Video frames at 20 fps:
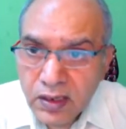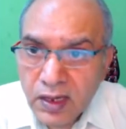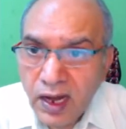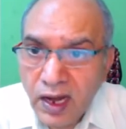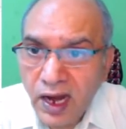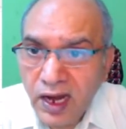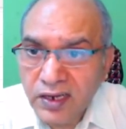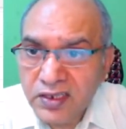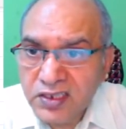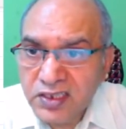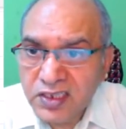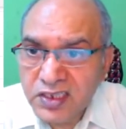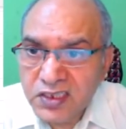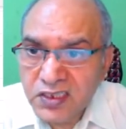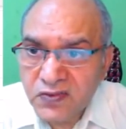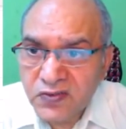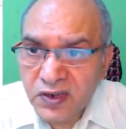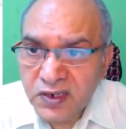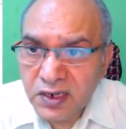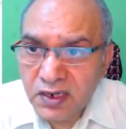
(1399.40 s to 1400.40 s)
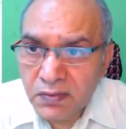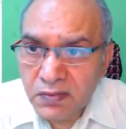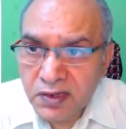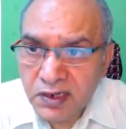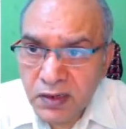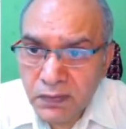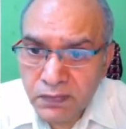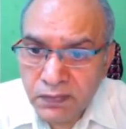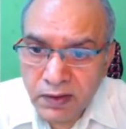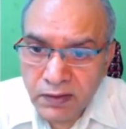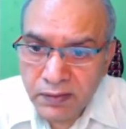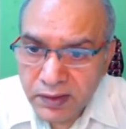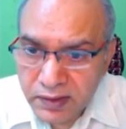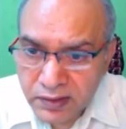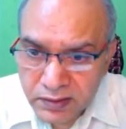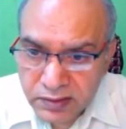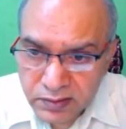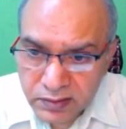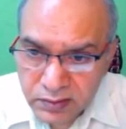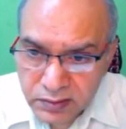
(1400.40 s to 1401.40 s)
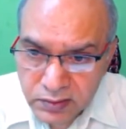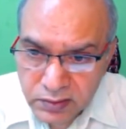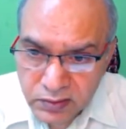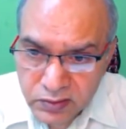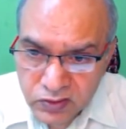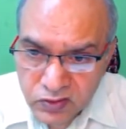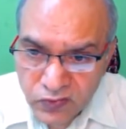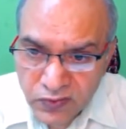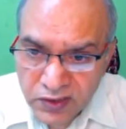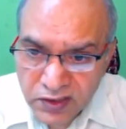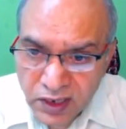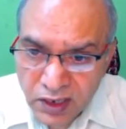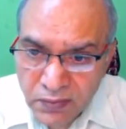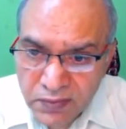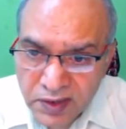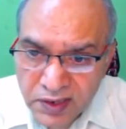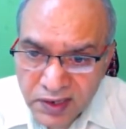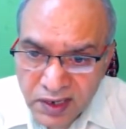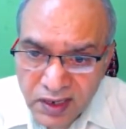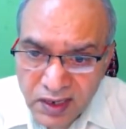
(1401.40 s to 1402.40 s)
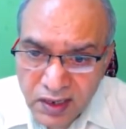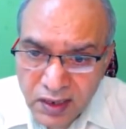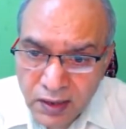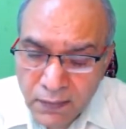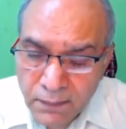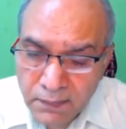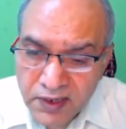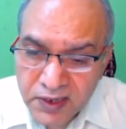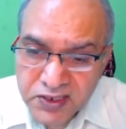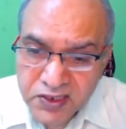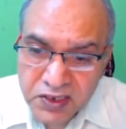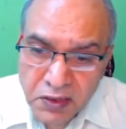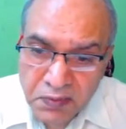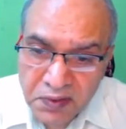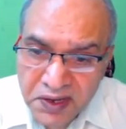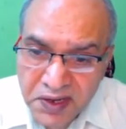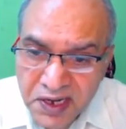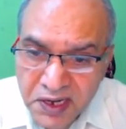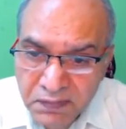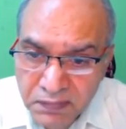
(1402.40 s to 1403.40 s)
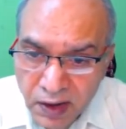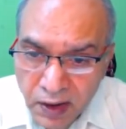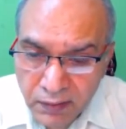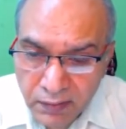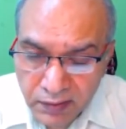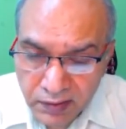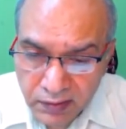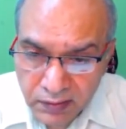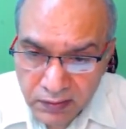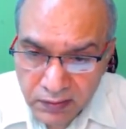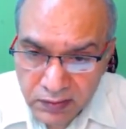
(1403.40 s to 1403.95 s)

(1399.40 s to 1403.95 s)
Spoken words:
And this is the fundamental power. So fundamental plus remaining power.